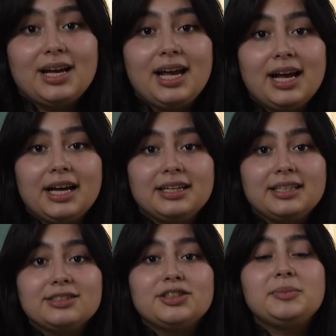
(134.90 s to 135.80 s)
And
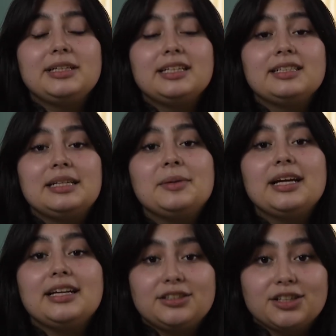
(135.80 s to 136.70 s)
this could be an
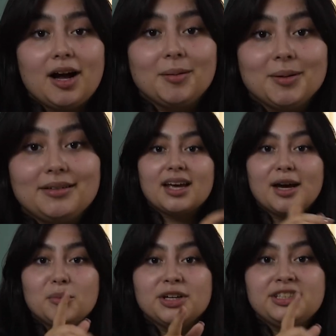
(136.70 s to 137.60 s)
intimidating job. I
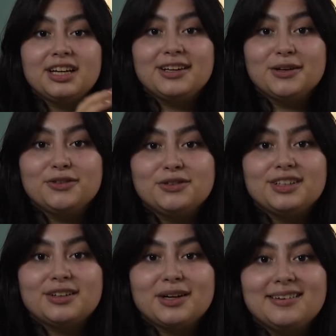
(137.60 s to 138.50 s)
appreciate you if you
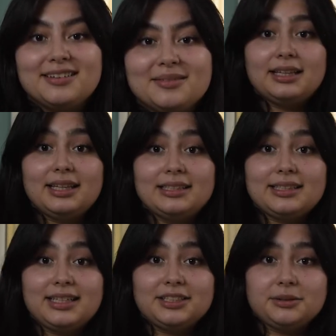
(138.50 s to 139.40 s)
stick around. Let's get
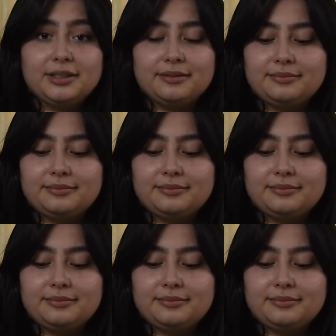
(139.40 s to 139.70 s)
into it.